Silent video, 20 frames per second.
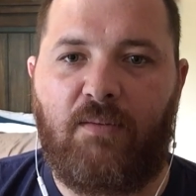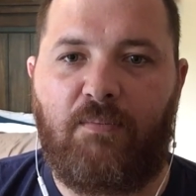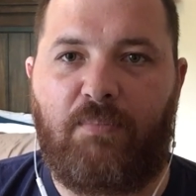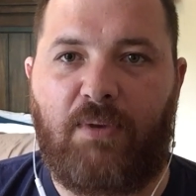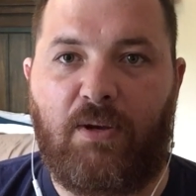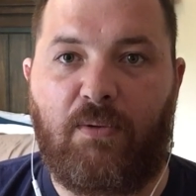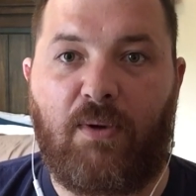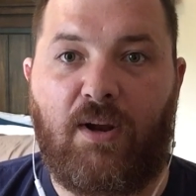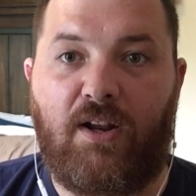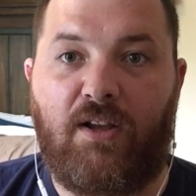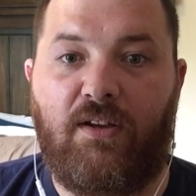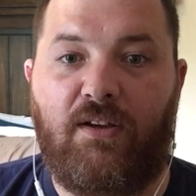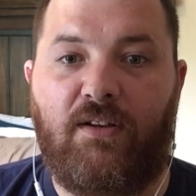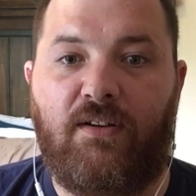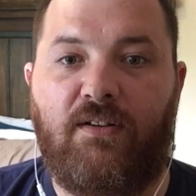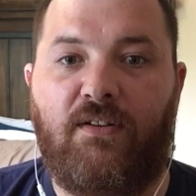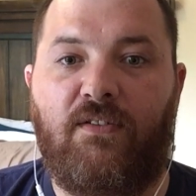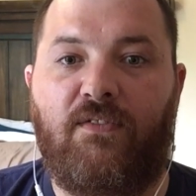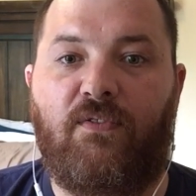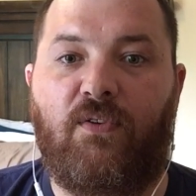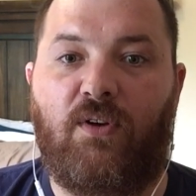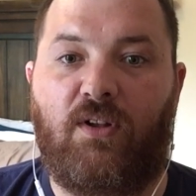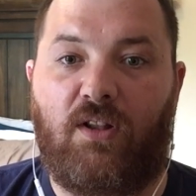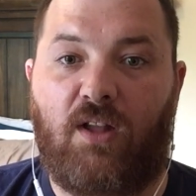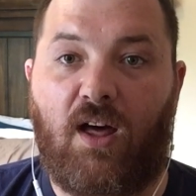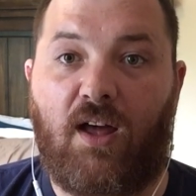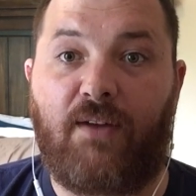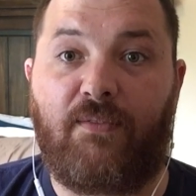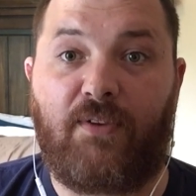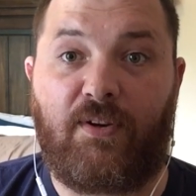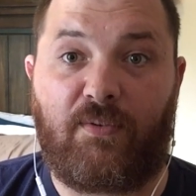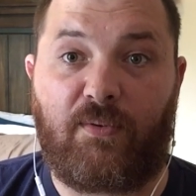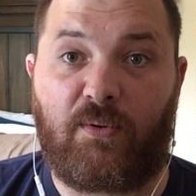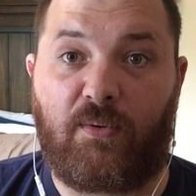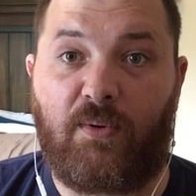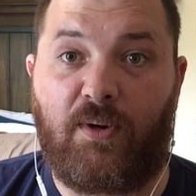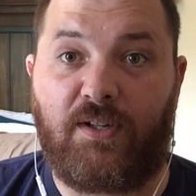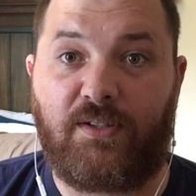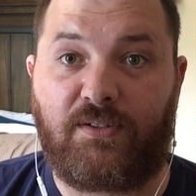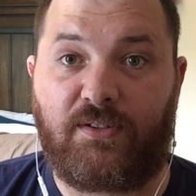Be ready for a lot of different
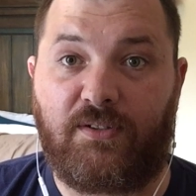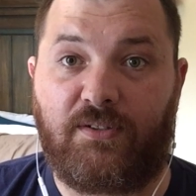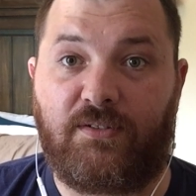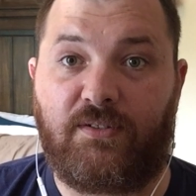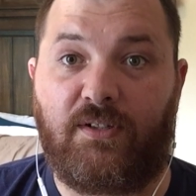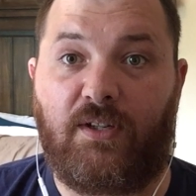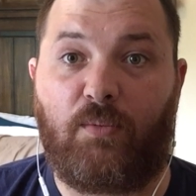questions.